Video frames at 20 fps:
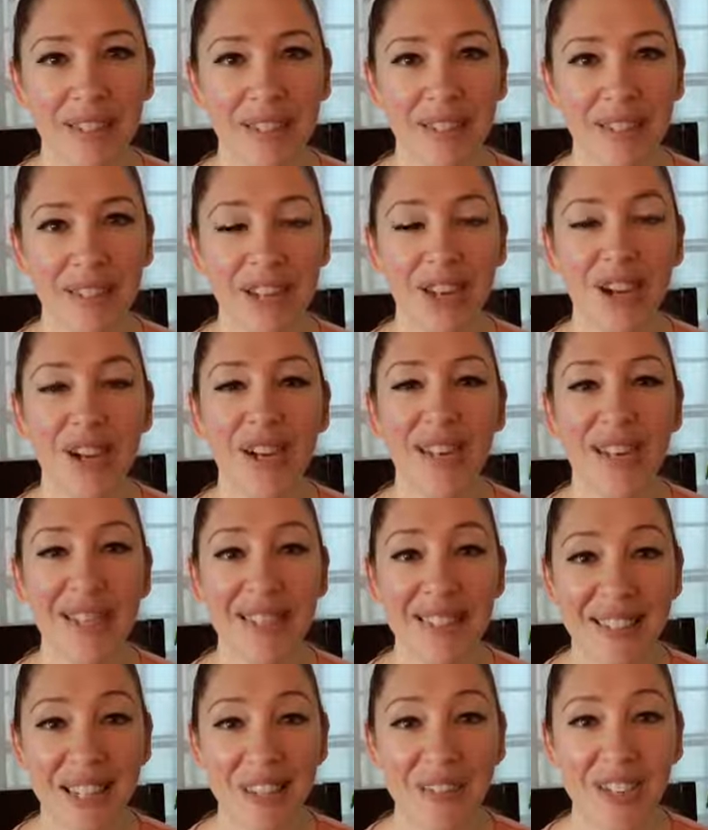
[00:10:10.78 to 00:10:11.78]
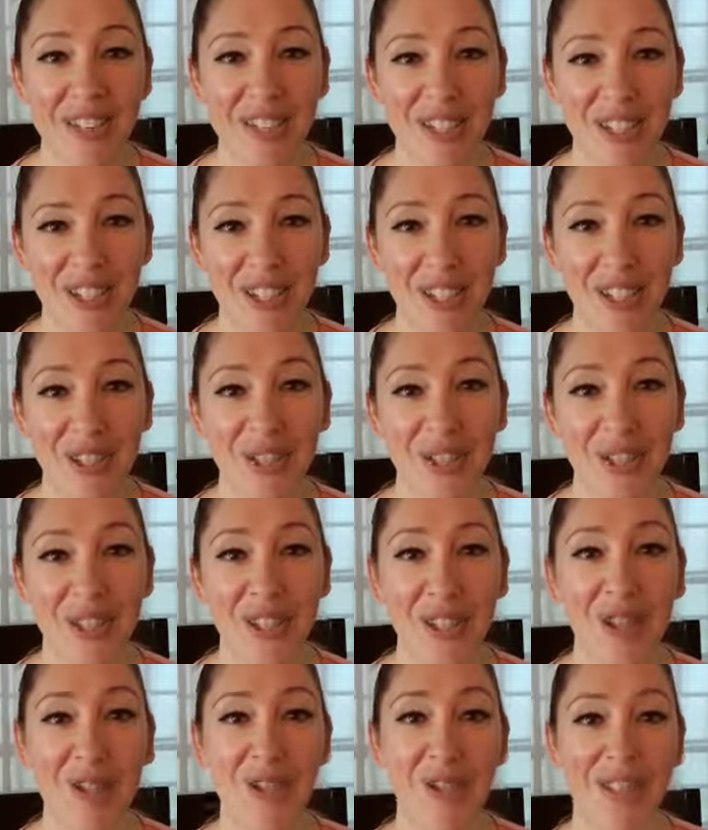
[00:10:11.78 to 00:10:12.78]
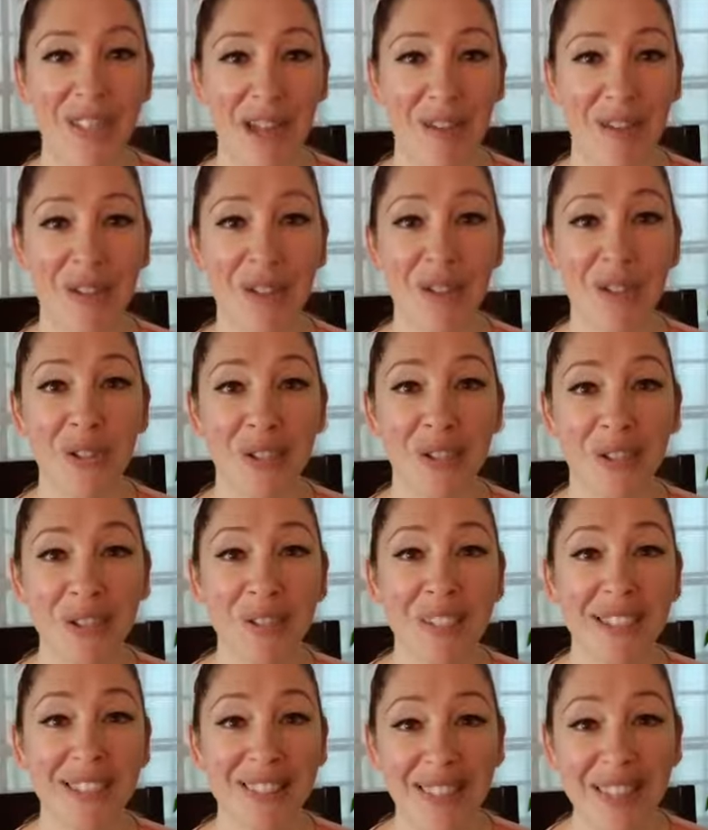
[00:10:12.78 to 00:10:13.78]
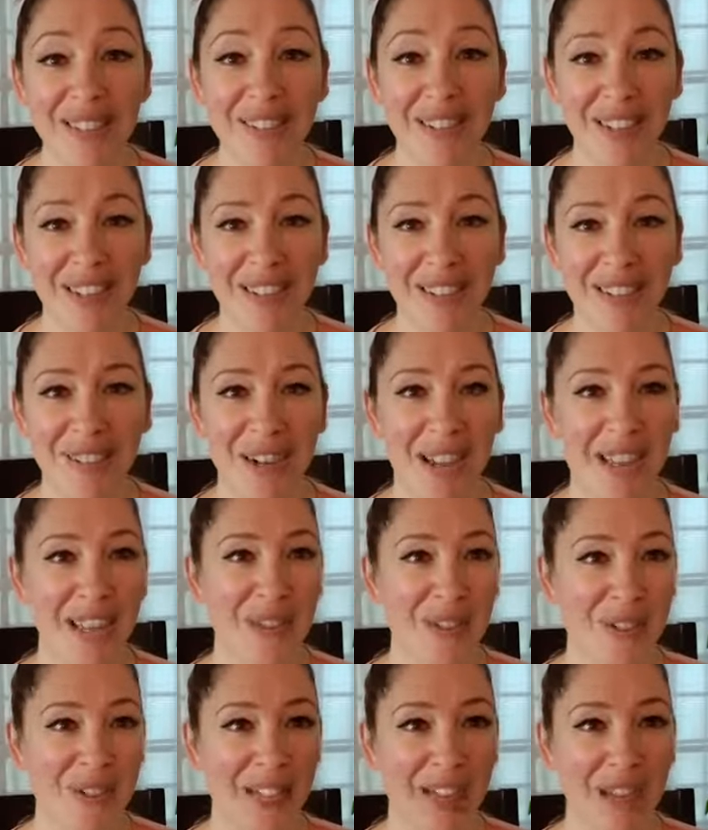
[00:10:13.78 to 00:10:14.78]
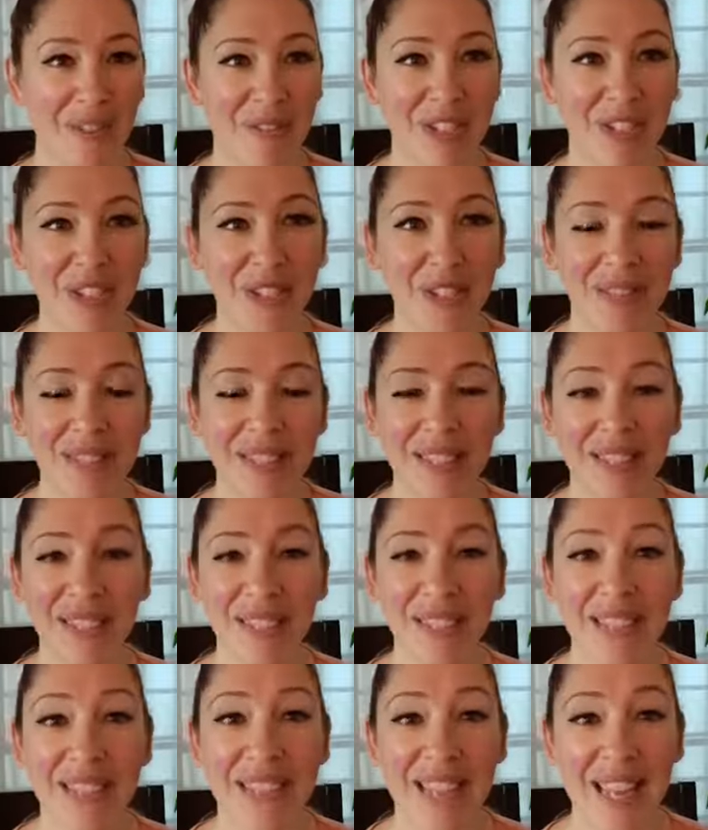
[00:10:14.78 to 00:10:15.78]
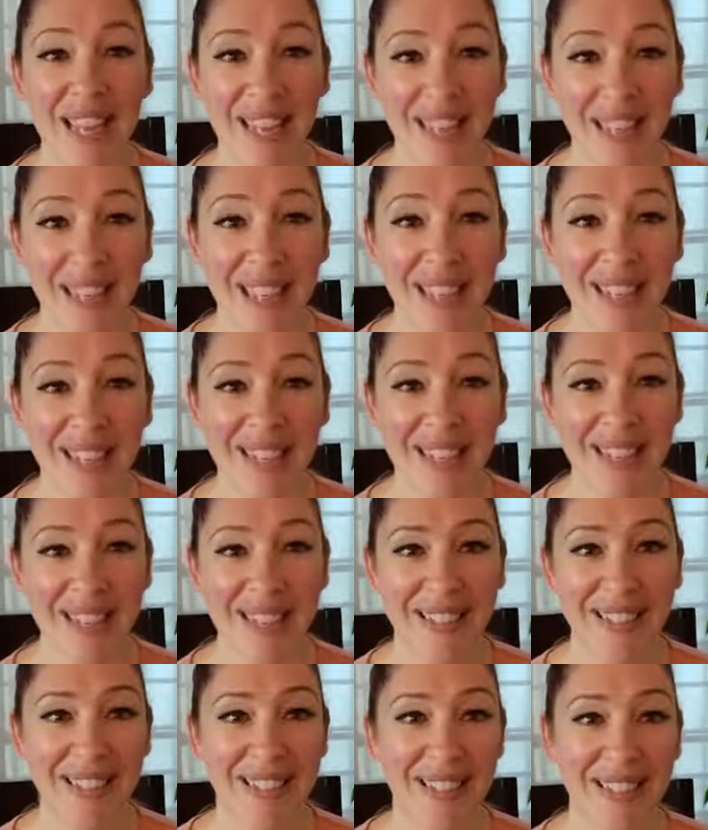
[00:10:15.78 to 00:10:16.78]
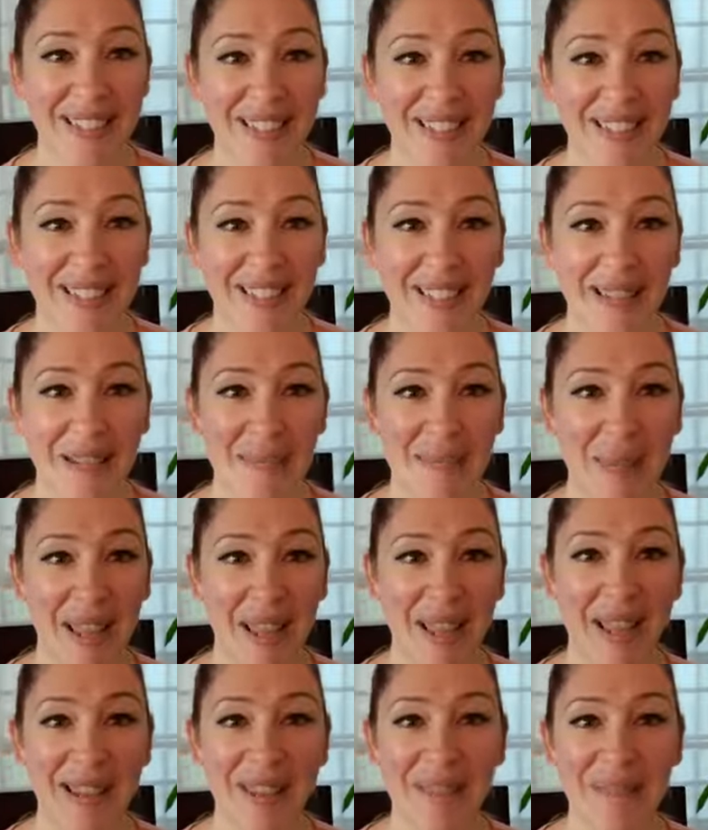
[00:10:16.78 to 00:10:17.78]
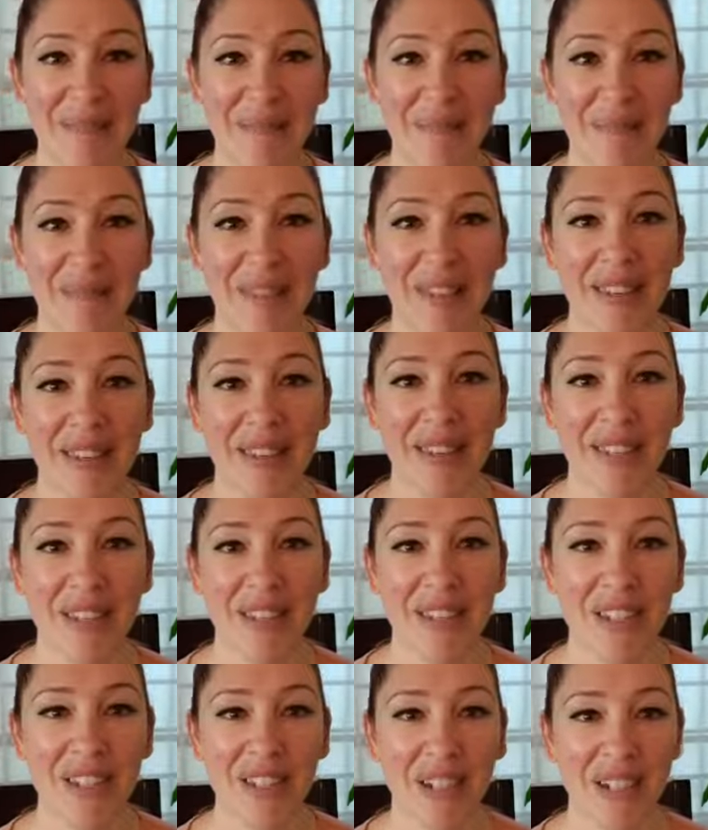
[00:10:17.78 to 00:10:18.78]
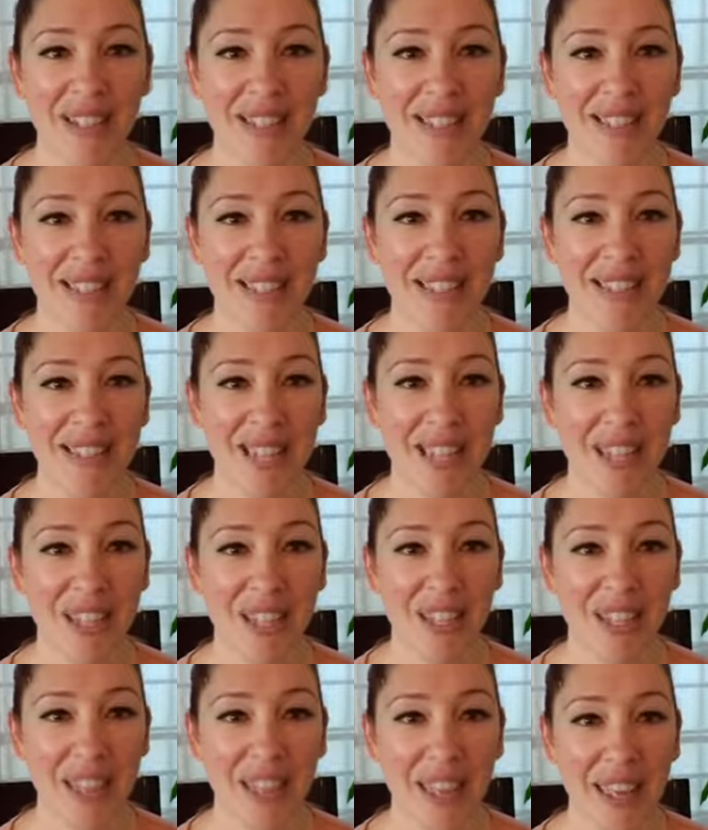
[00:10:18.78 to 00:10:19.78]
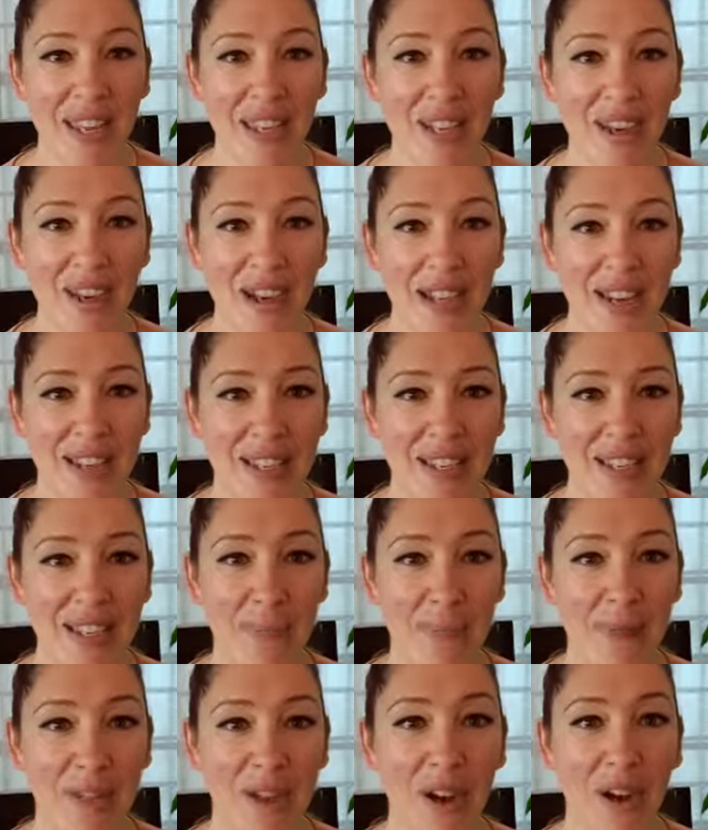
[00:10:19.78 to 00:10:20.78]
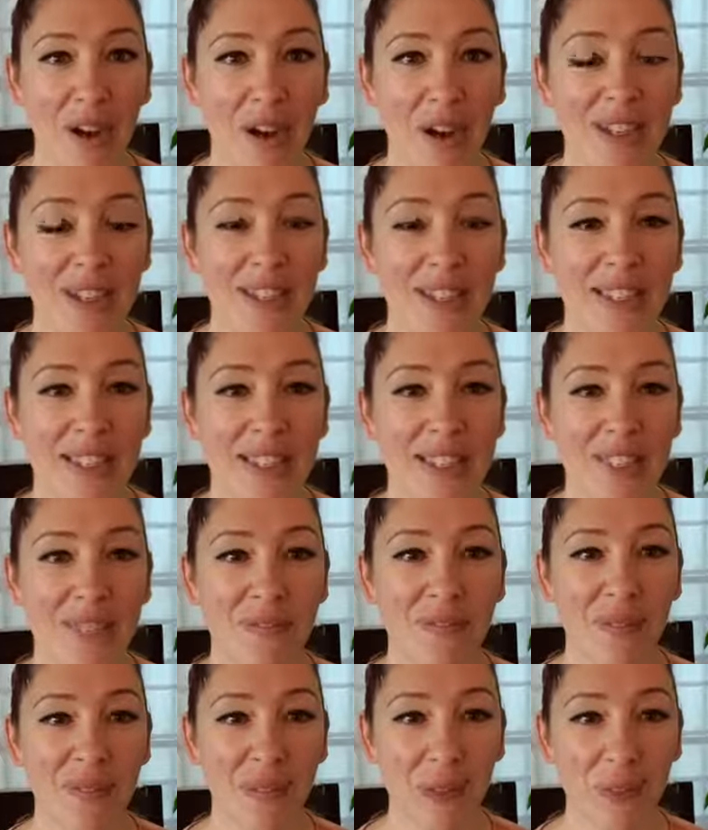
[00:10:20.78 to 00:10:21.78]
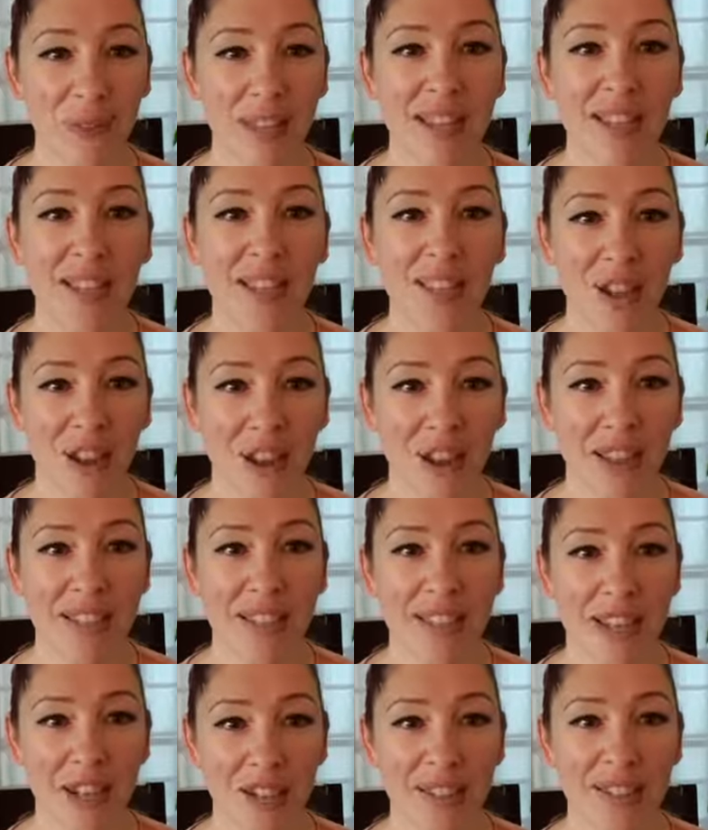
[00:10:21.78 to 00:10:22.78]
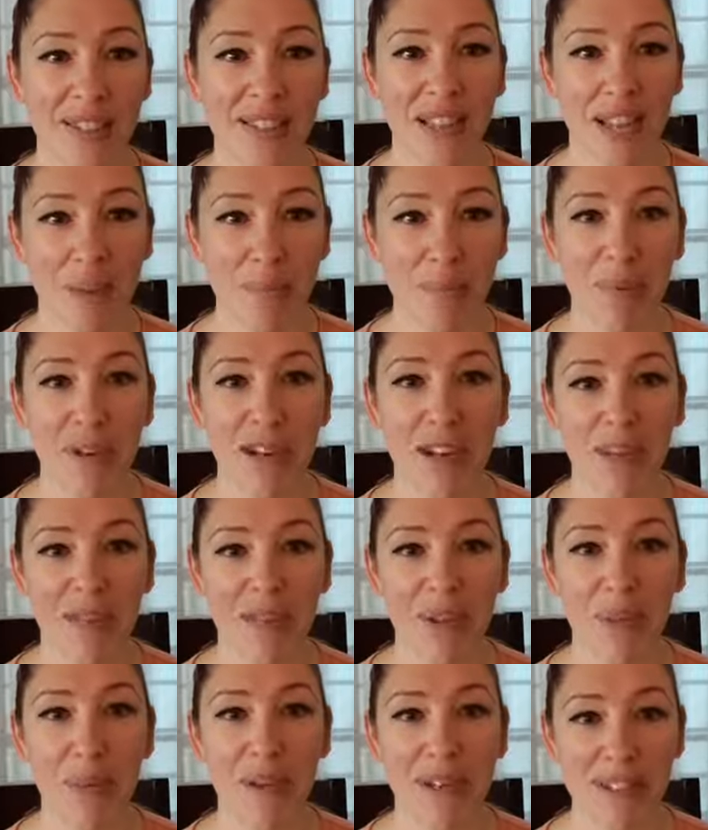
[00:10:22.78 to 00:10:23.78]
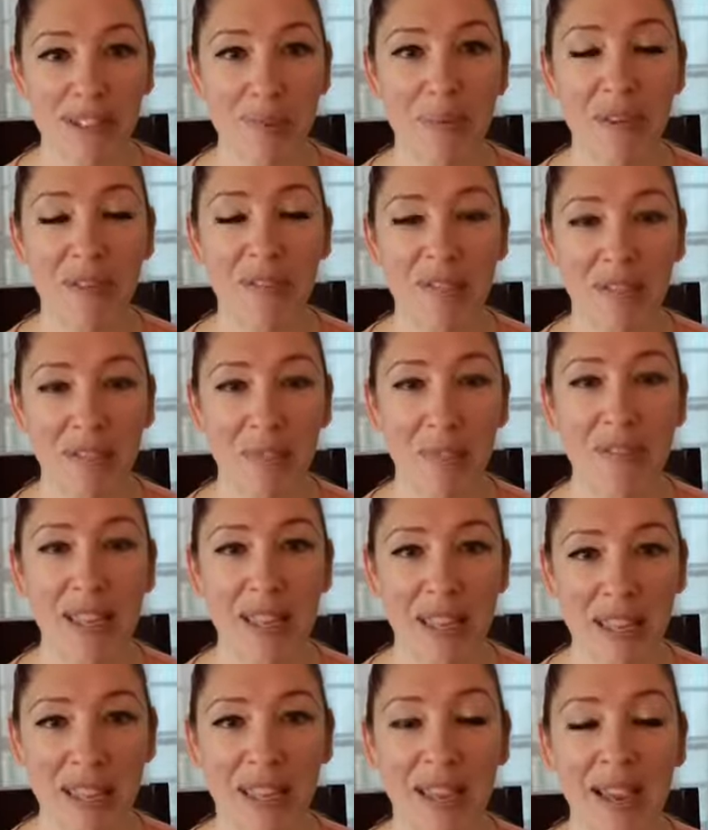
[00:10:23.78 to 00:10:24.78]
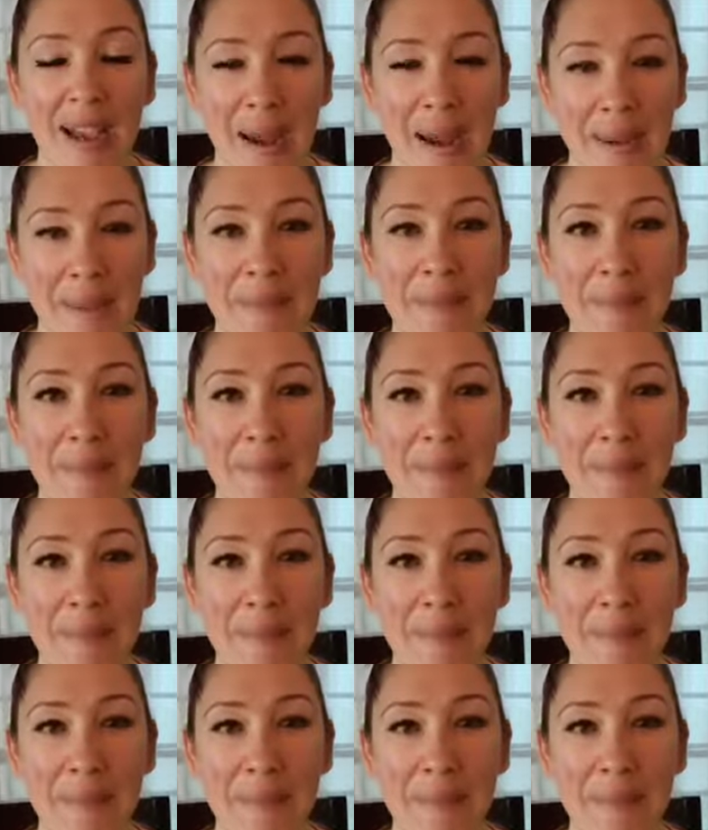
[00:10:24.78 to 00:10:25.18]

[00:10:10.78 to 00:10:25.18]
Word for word: He already has given it to you. You just have to receive it, right? You just have to take it in. Man. Tanya says, thank, thank God. It has been a hard season for three long years. I pray for what is meant for me. Yeah.